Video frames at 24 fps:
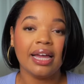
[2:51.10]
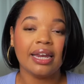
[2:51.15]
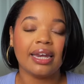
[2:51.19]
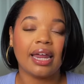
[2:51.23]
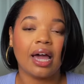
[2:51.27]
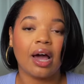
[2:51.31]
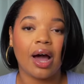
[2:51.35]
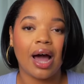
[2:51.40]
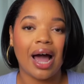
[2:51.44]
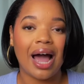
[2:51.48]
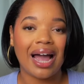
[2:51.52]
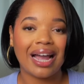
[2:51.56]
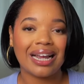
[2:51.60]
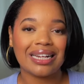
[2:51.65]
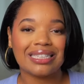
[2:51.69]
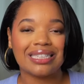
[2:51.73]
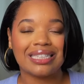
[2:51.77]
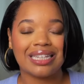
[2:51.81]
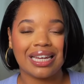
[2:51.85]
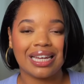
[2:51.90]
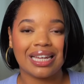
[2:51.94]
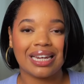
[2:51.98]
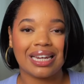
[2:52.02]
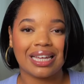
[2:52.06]
Now I
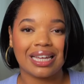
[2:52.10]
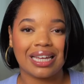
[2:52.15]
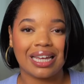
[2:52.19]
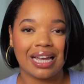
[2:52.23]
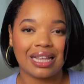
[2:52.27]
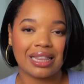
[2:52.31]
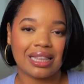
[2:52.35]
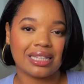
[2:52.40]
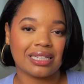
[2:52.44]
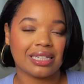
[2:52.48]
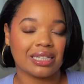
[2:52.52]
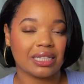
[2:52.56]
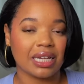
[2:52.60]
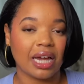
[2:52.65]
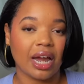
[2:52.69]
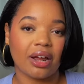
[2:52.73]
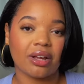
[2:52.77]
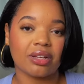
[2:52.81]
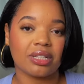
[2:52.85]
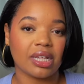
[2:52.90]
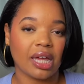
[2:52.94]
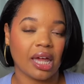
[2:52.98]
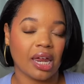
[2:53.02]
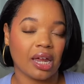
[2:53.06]
did get this
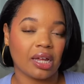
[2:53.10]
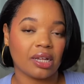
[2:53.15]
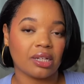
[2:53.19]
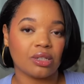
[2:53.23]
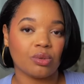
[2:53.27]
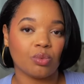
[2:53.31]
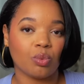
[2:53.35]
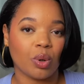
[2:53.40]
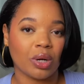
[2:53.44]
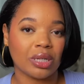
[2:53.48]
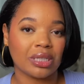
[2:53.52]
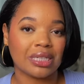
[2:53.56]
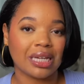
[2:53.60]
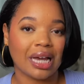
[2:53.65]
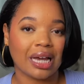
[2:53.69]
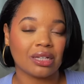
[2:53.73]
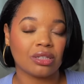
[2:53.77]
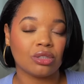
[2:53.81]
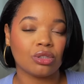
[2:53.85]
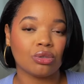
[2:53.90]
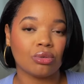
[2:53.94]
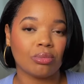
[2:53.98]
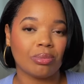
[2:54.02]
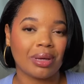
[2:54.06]
entire set one size
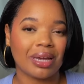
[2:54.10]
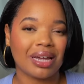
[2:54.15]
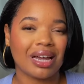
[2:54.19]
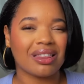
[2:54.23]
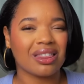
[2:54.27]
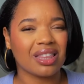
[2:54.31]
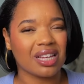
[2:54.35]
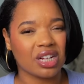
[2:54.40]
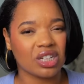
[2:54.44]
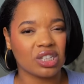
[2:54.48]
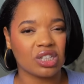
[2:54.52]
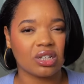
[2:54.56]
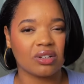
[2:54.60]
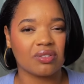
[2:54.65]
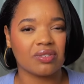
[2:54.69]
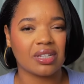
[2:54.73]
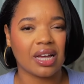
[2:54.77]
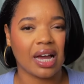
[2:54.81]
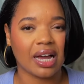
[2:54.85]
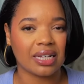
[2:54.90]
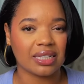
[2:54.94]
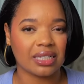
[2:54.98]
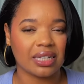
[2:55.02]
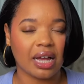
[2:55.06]
too big. I think I should have
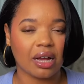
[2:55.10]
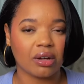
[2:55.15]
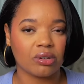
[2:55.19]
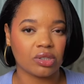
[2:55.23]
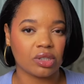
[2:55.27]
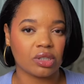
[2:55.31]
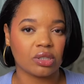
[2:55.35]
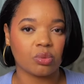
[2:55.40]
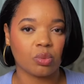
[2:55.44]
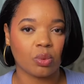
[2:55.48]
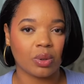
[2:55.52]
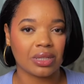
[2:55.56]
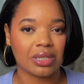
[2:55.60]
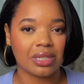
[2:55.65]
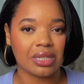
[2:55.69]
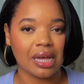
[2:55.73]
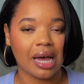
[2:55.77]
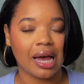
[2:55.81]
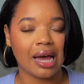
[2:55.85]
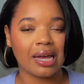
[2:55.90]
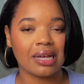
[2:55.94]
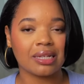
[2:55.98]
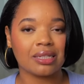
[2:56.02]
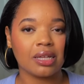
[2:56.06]
sized down just one
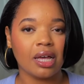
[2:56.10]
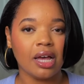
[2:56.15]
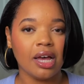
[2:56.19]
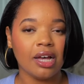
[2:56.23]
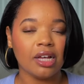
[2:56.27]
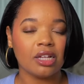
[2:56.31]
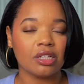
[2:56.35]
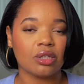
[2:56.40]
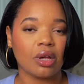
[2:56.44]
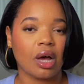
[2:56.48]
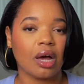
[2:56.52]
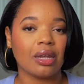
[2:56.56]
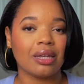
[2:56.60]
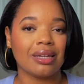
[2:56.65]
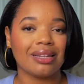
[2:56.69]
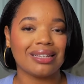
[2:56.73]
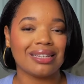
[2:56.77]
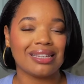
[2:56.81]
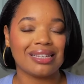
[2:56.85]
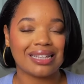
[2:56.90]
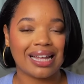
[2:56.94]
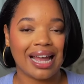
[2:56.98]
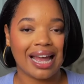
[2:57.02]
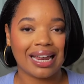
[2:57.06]
size. So I'll
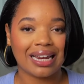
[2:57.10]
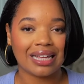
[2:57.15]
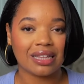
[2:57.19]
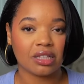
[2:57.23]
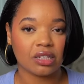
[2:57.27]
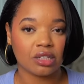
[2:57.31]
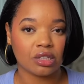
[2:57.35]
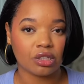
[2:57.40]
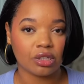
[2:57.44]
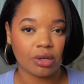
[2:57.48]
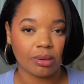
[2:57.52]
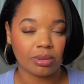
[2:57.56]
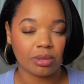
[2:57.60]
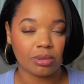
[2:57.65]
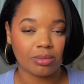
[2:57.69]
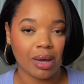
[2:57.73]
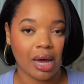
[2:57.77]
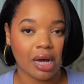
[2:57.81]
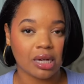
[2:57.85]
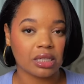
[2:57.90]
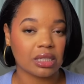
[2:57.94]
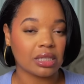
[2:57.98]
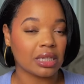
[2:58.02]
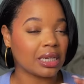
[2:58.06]
list that in the description
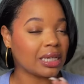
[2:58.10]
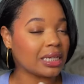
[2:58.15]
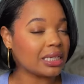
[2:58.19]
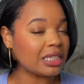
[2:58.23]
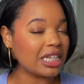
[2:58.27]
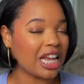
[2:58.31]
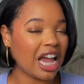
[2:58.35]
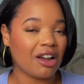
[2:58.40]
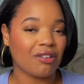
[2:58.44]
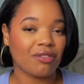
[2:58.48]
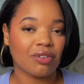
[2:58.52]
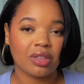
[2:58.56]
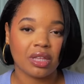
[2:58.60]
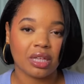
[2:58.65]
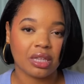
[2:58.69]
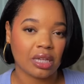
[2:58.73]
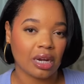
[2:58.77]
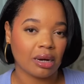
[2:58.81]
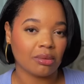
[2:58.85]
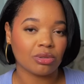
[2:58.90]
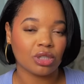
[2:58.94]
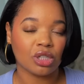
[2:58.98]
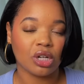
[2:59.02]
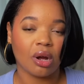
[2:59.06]
box. The links to everything
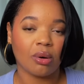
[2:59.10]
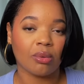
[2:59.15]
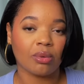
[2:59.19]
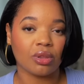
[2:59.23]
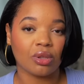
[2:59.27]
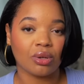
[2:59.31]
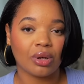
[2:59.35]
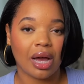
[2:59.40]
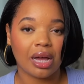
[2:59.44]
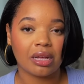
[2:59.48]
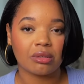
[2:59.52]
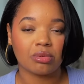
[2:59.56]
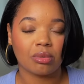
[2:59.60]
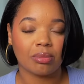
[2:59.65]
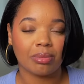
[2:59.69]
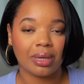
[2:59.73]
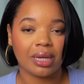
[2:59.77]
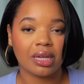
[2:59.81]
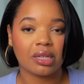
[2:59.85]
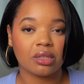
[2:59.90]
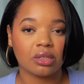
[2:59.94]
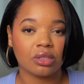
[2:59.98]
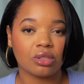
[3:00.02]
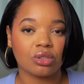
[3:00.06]
that I'm sharing with you guys will
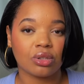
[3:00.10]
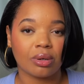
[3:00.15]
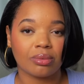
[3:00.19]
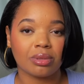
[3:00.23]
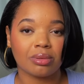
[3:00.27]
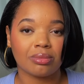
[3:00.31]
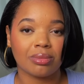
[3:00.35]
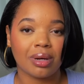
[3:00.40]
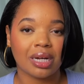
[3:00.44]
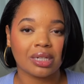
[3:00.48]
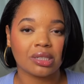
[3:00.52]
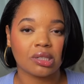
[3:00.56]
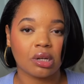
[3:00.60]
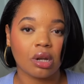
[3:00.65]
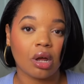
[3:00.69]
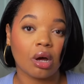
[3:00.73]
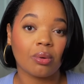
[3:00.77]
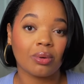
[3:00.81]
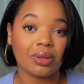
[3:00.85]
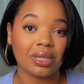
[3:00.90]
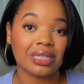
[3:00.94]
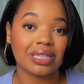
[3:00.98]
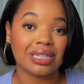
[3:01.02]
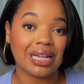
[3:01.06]
be in the description description box along
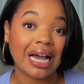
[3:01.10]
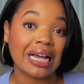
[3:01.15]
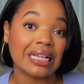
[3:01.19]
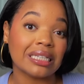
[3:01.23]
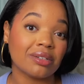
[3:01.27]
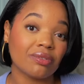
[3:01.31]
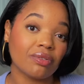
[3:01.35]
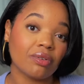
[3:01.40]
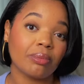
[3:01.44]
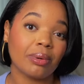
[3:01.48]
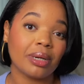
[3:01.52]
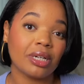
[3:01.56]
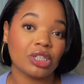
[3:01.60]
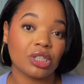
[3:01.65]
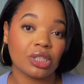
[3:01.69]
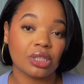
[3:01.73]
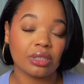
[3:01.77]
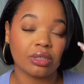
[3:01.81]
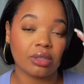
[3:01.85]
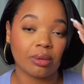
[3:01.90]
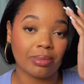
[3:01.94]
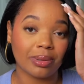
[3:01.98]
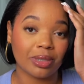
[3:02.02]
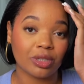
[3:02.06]
with the size information,
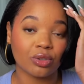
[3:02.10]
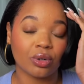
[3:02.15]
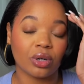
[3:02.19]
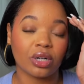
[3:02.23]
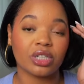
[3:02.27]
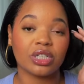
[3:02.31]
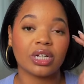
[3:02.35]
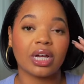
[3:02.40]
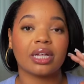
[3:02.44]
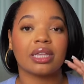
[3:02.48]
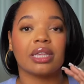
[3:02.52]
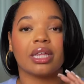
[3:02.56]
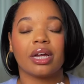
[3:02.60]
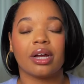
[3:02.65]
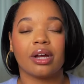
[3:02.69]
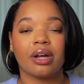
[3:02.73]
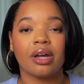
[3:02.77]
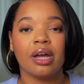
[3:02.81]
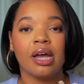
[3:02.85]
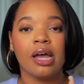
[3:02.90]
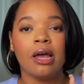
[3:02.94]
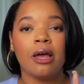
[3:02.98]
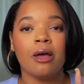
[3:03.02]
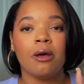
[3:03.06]
so be sure to check
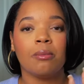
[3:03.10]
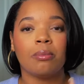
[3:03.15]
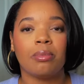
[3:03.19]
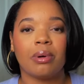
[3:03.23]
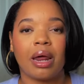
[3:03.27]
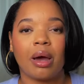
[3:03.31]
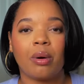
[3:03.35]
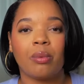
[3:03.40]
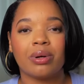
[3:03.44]
there. But I